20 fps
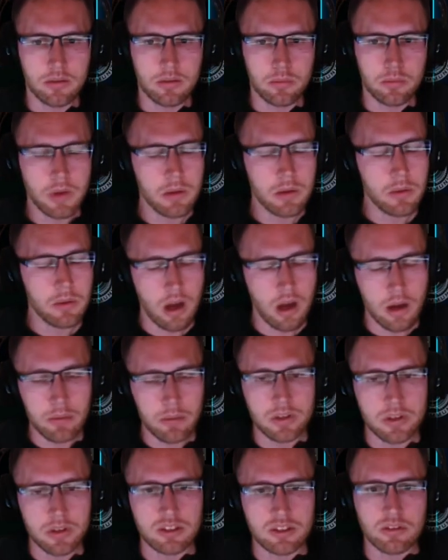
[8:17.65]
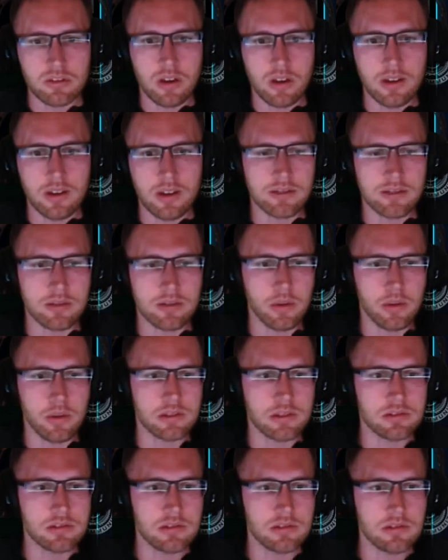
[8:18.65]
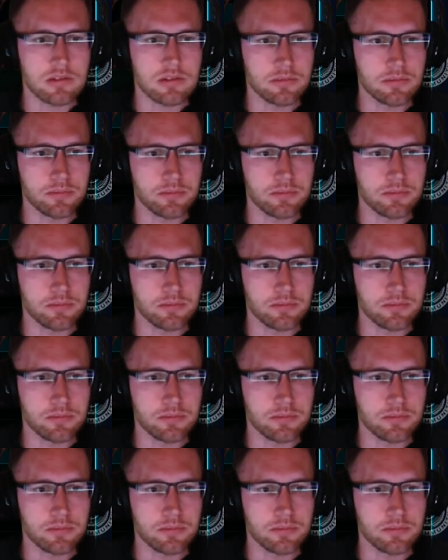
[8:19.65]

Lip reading: but I'm happy to answer questions.